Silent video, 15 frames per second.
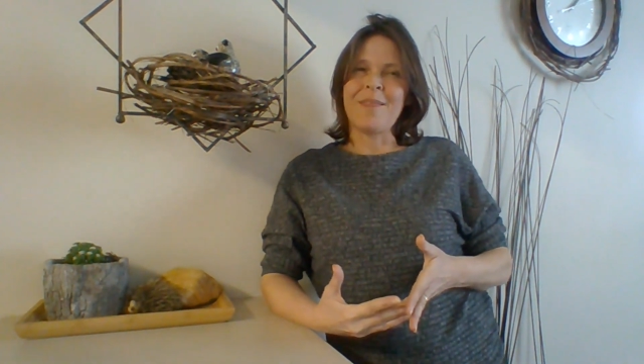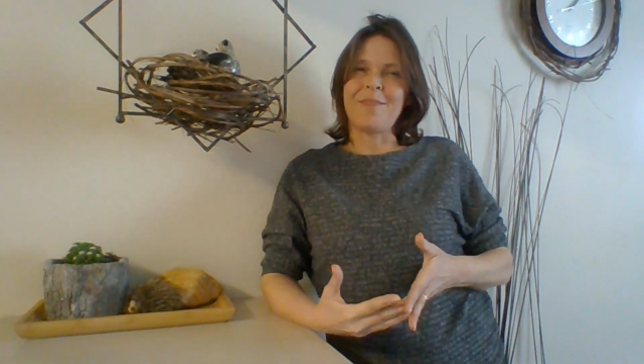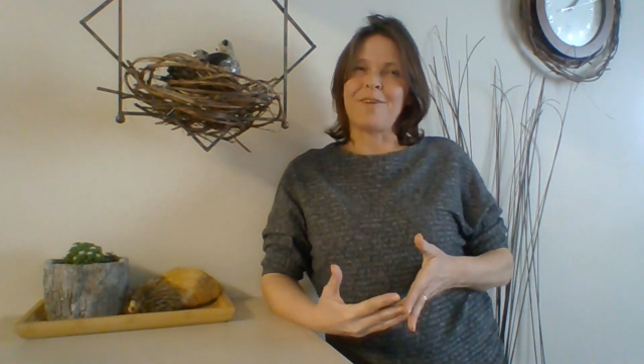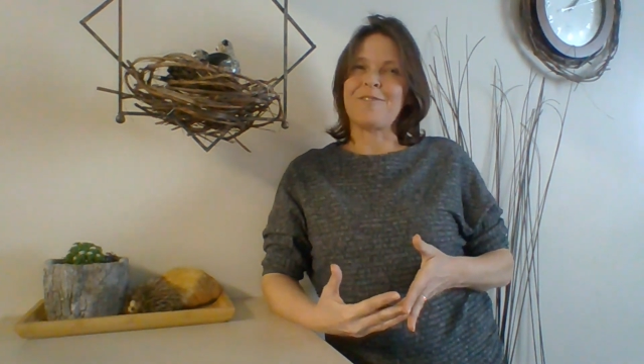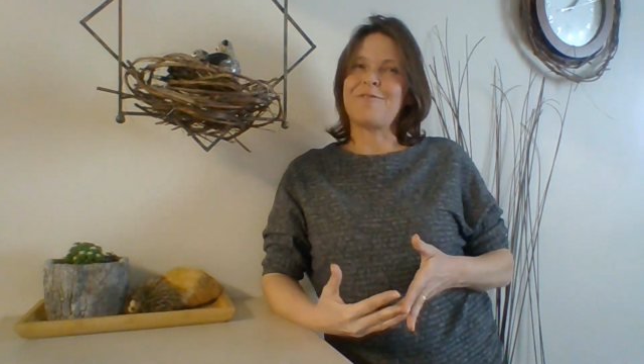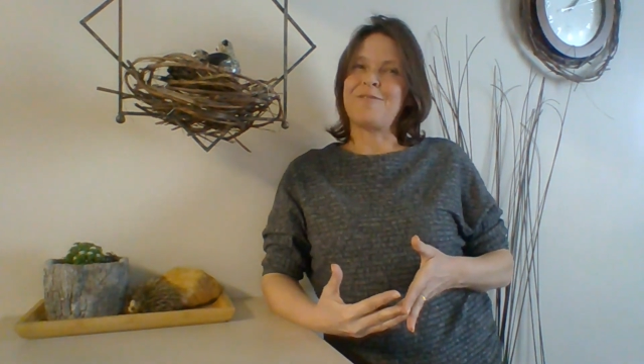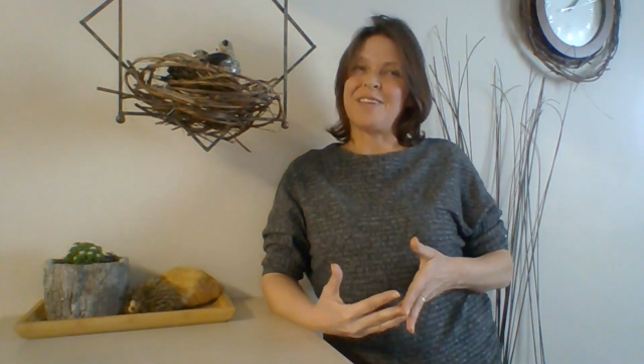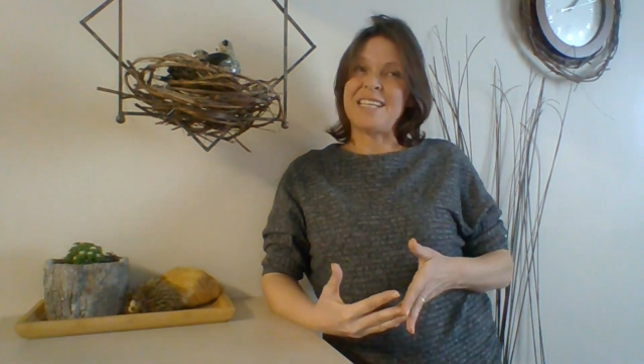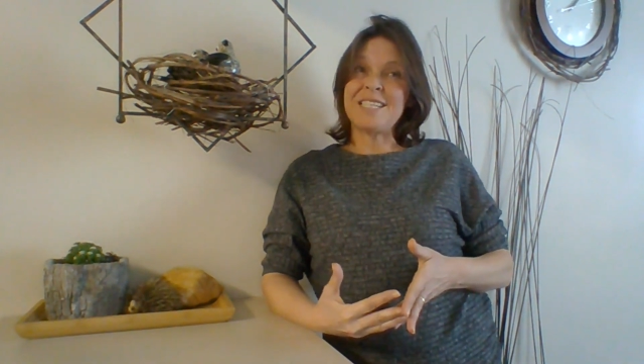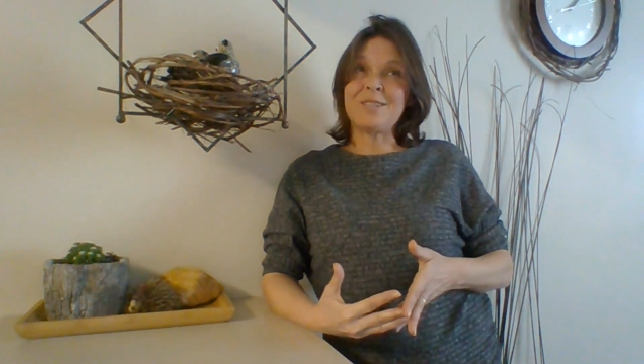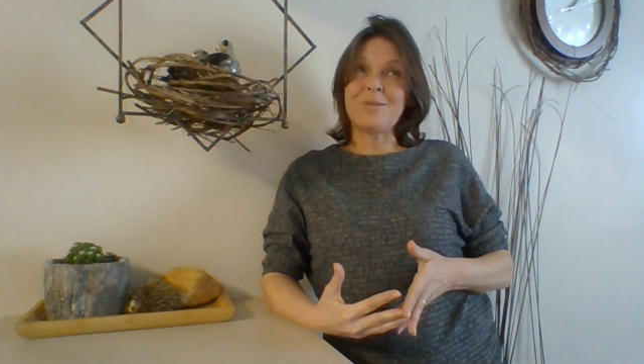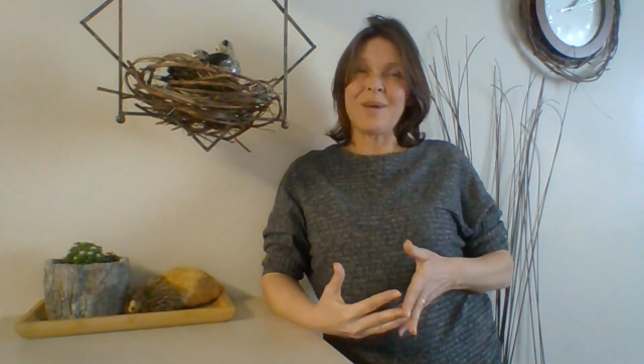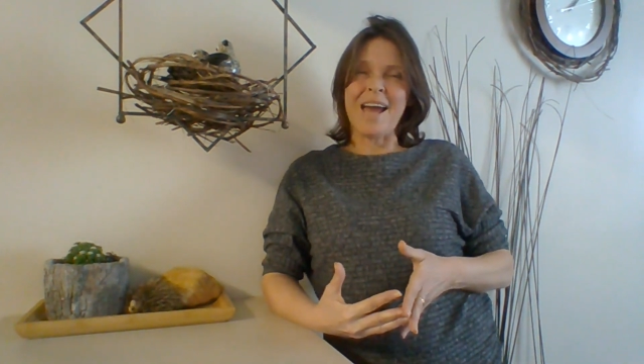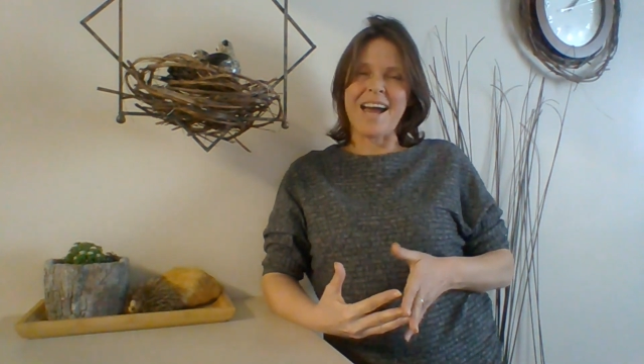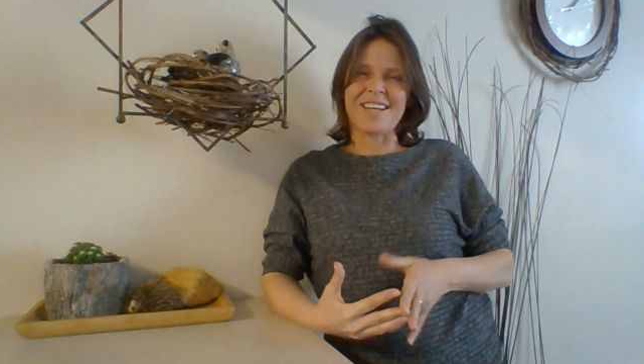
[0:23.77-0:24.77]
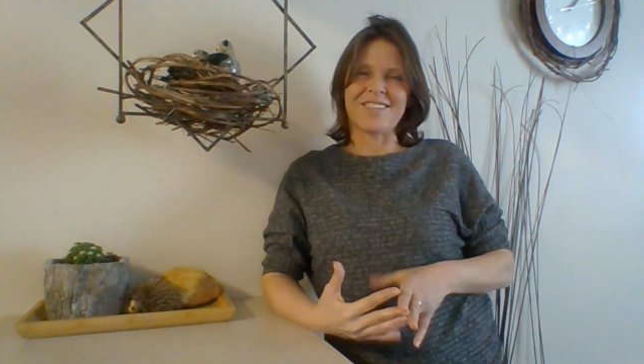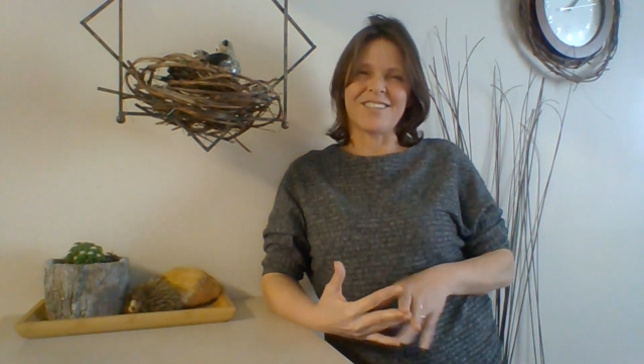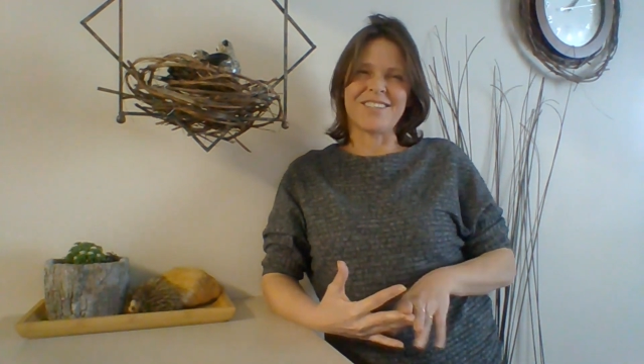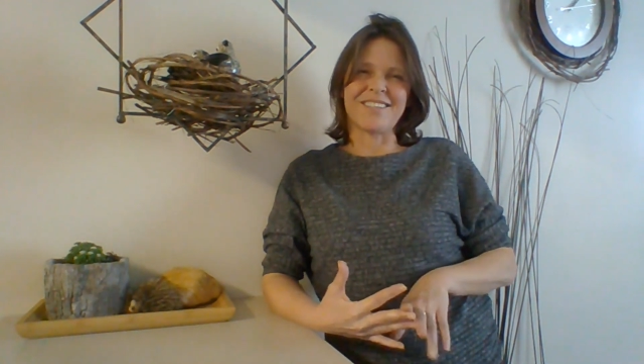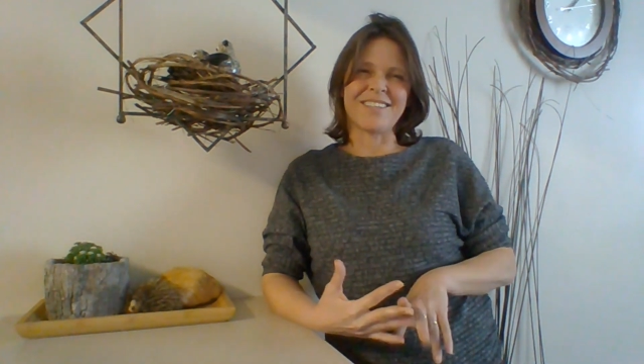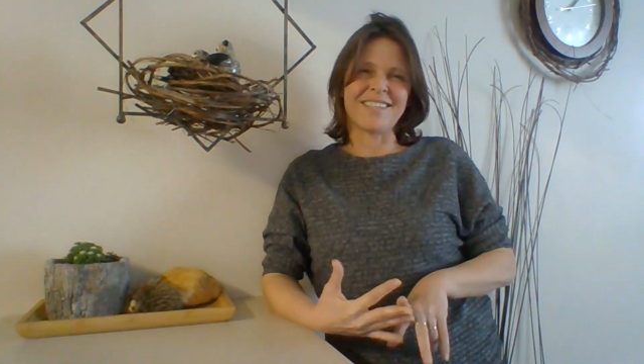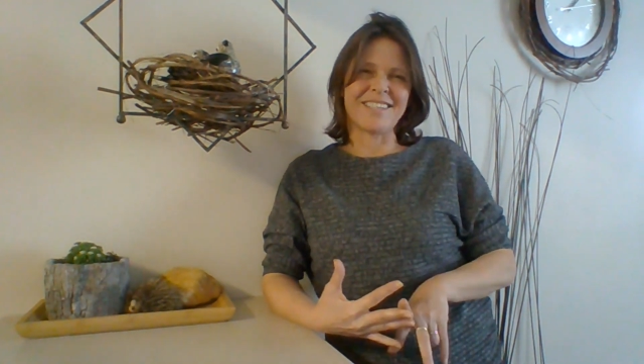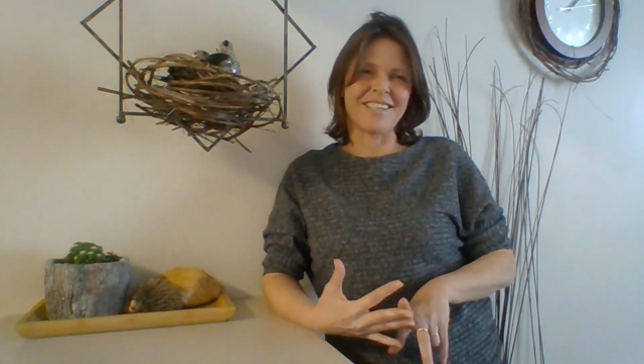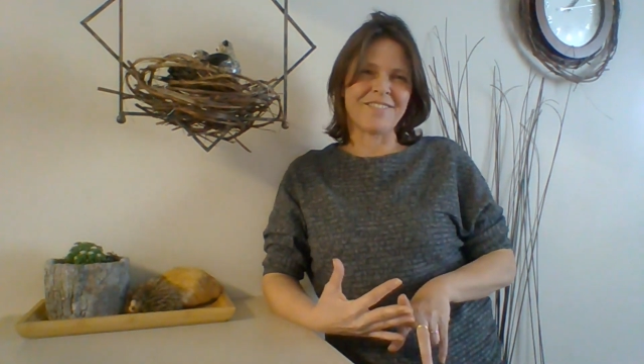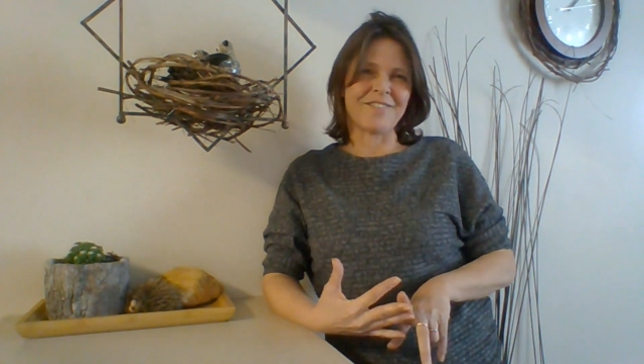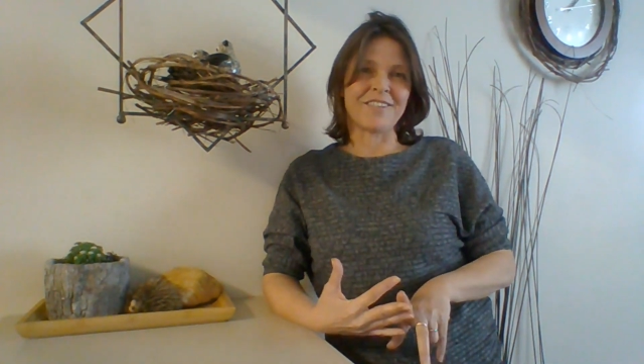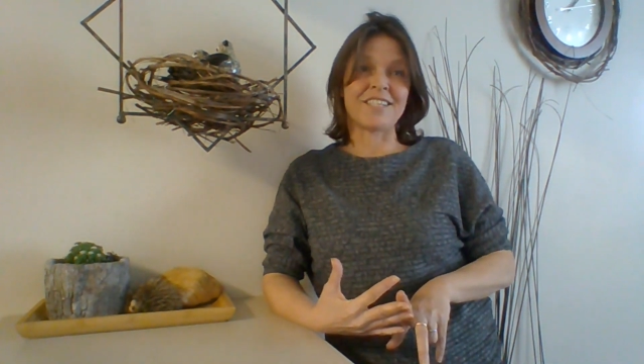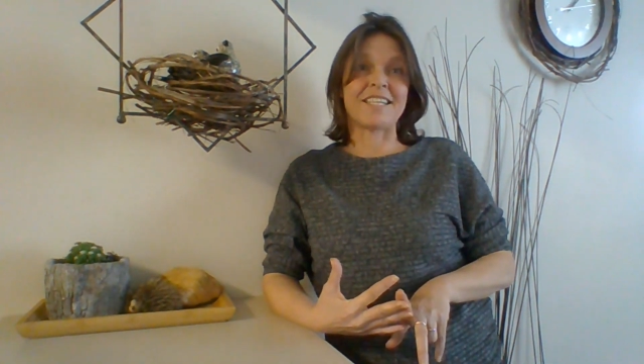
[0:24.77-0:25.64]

Their feet's reaction to the different